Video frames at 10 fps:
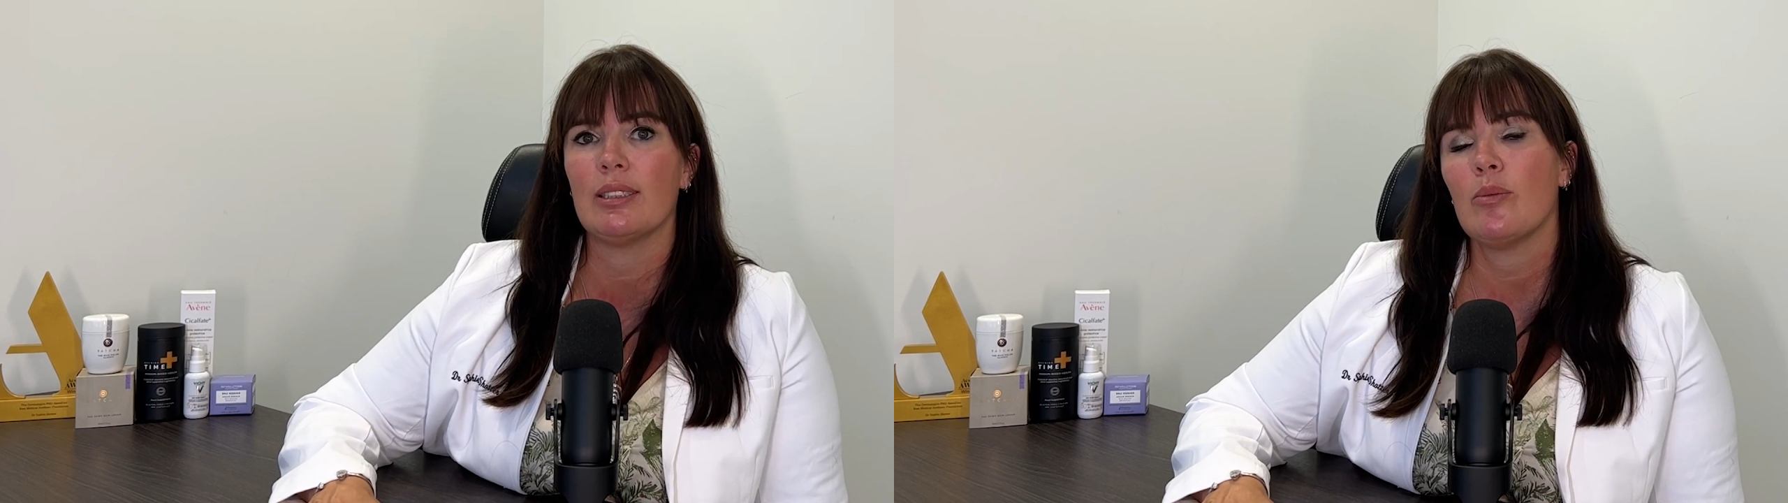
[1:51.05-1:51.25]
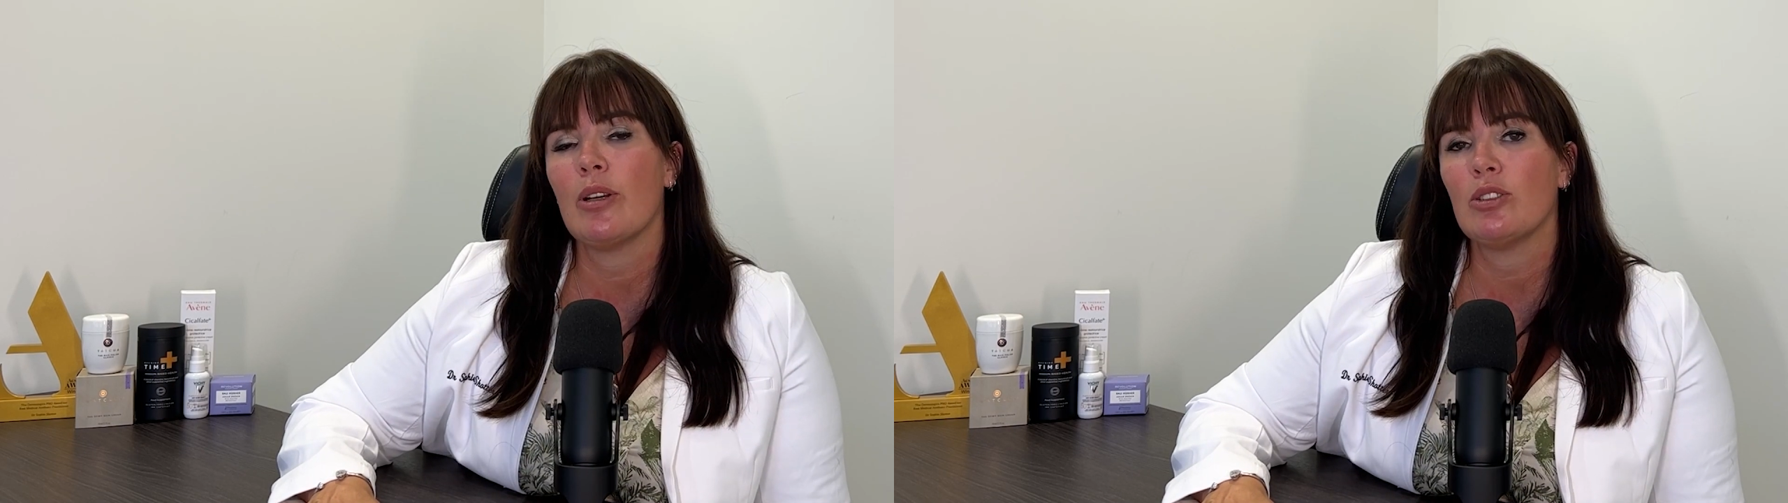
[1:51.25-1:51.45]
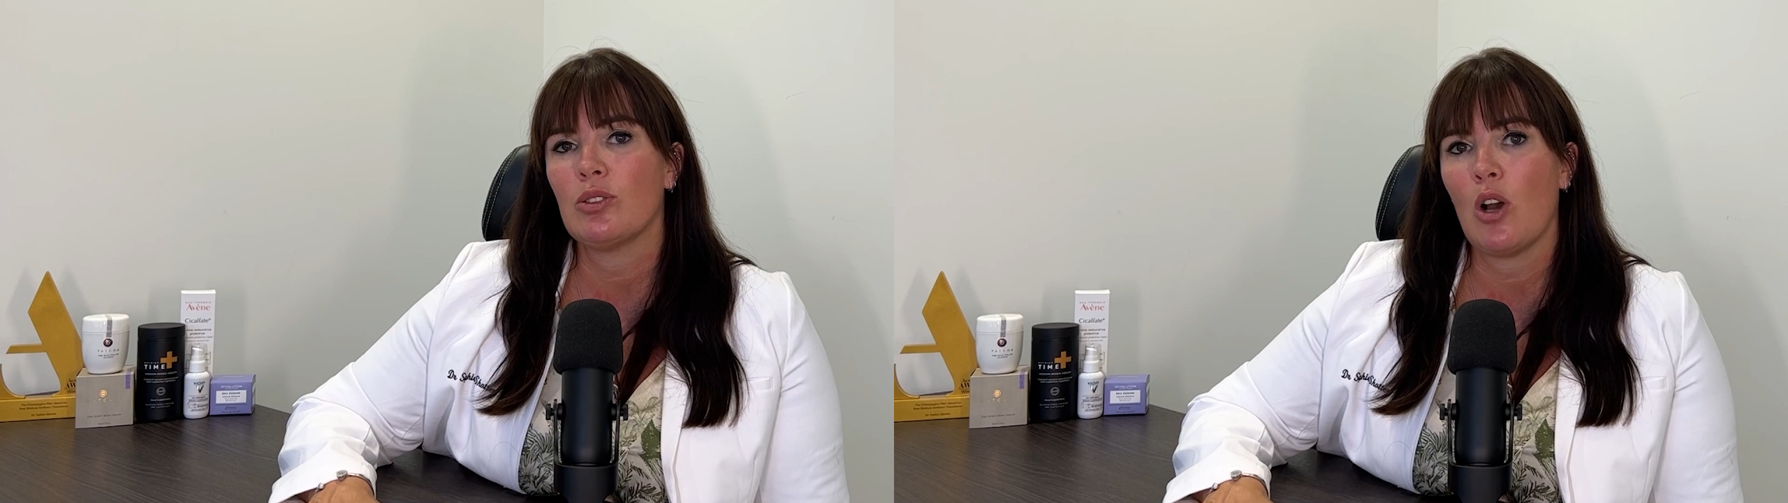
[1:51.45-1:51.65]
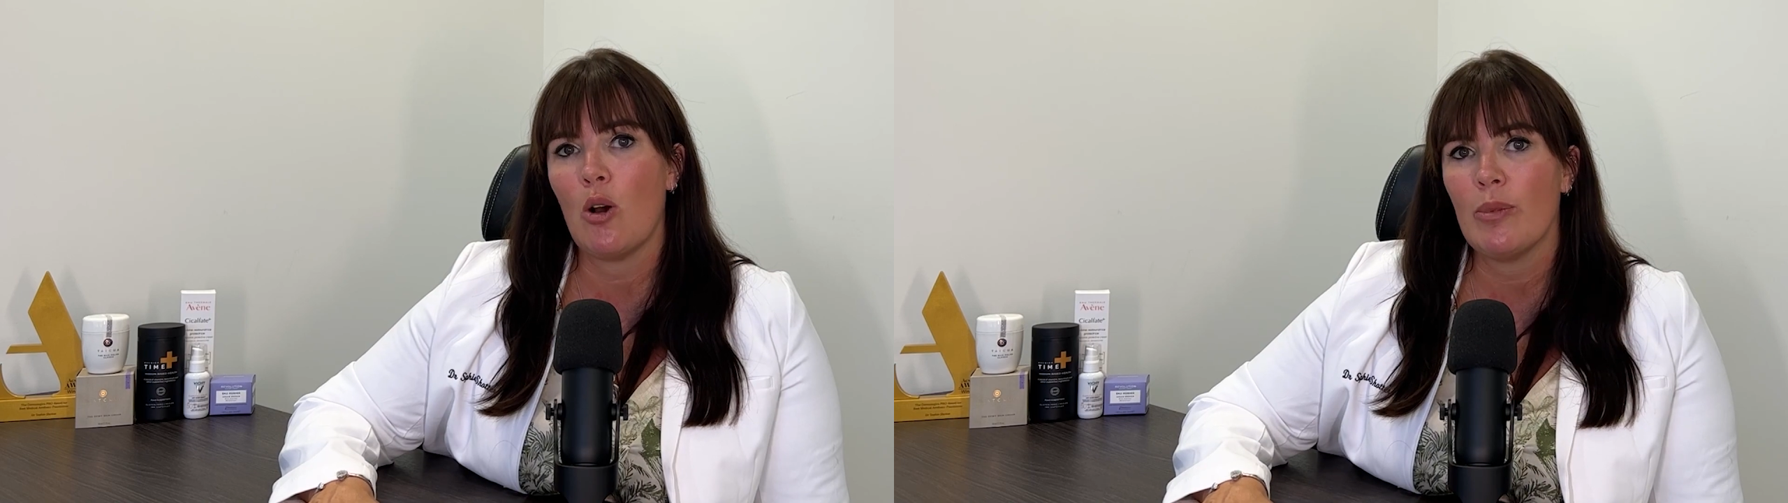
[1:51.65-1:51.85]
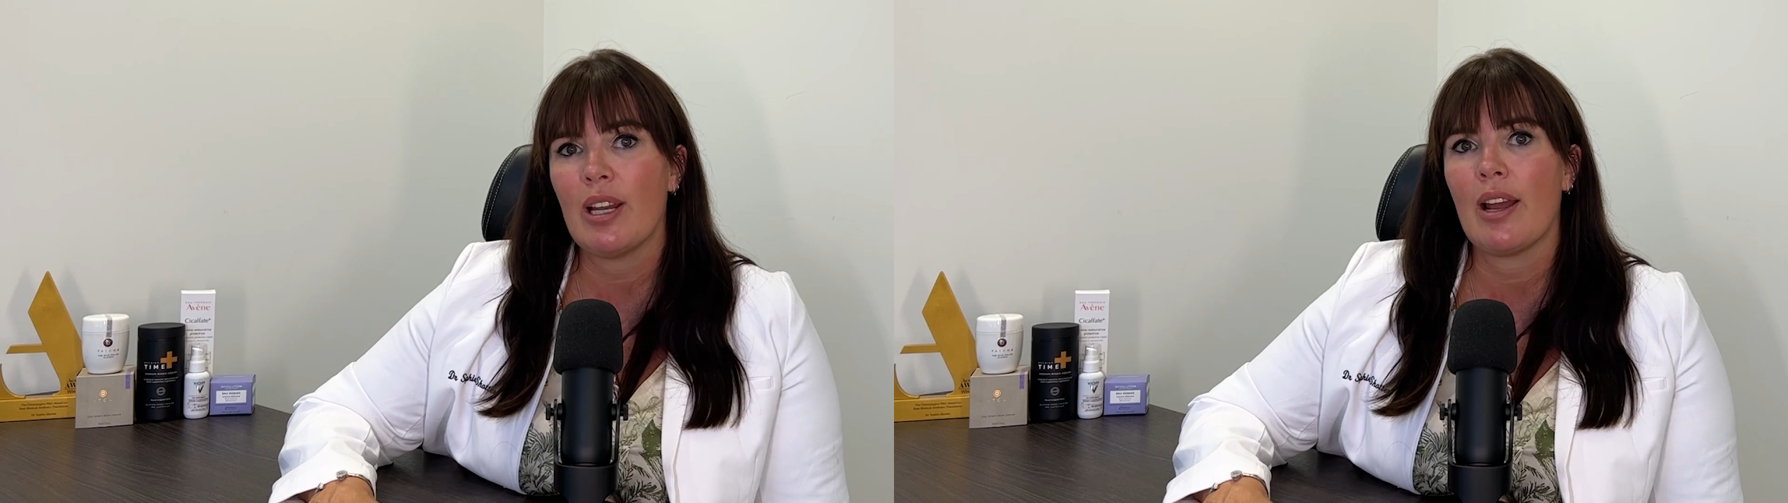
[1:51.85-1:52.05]
The most
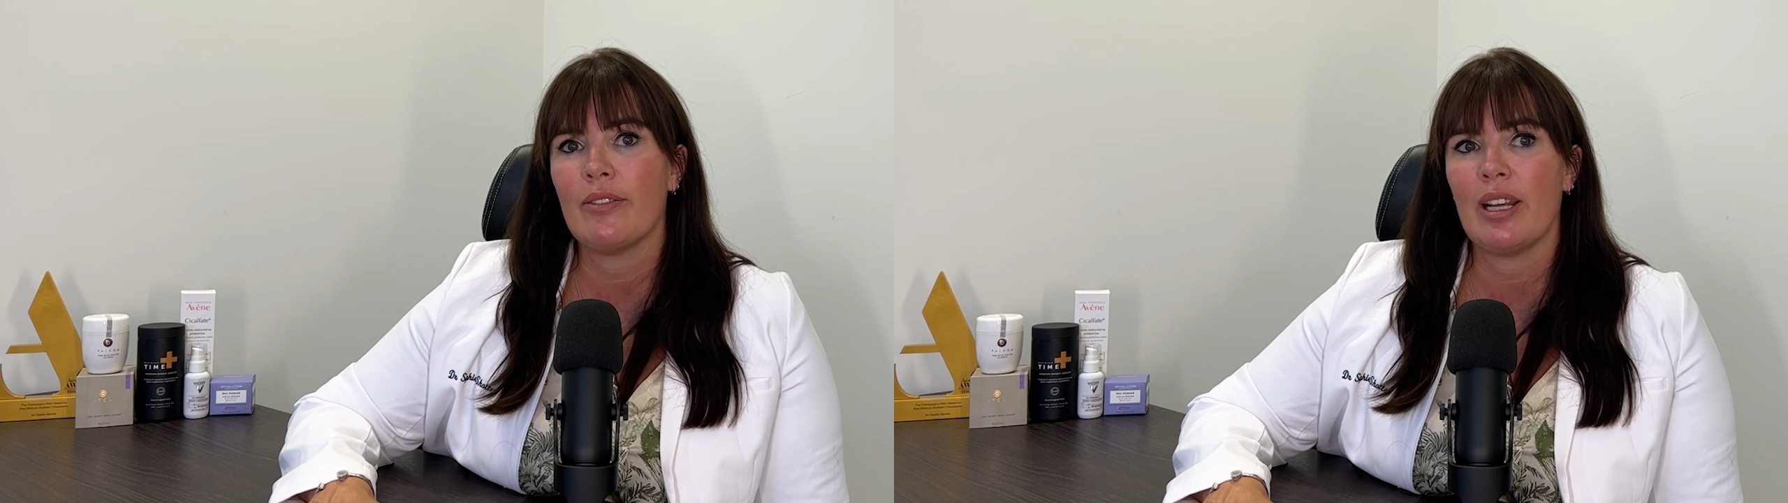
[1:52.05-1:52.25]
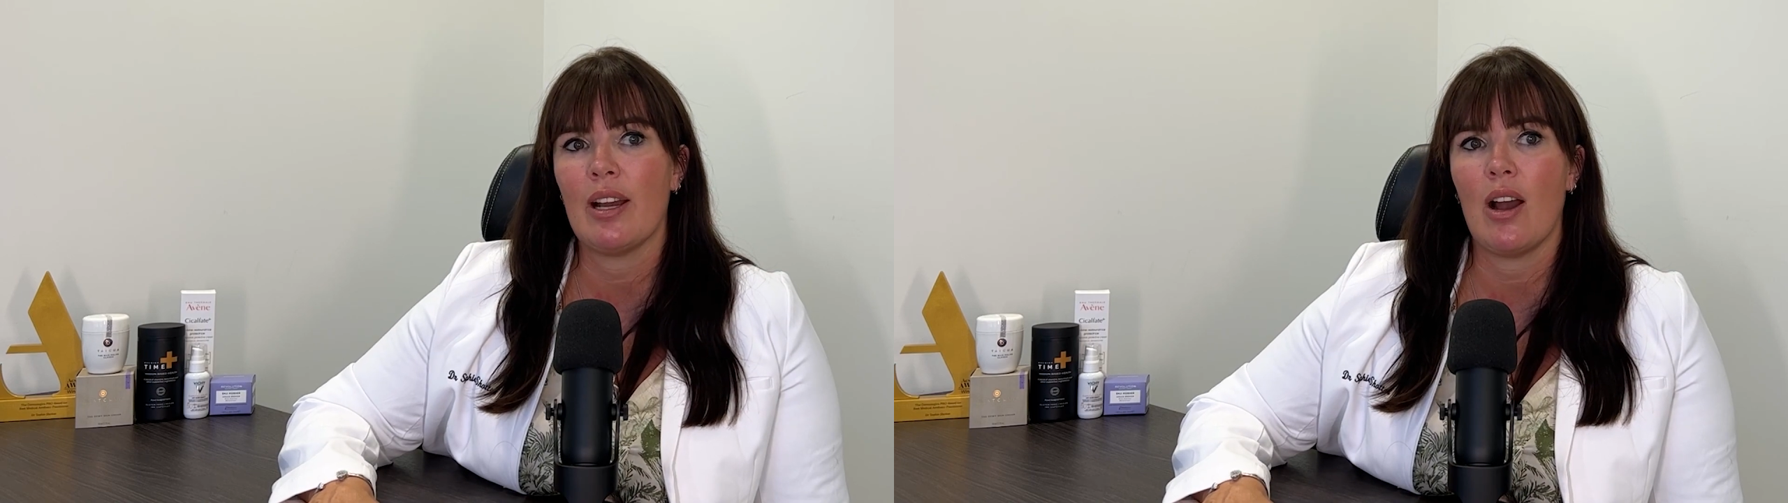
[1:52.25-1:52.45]
common area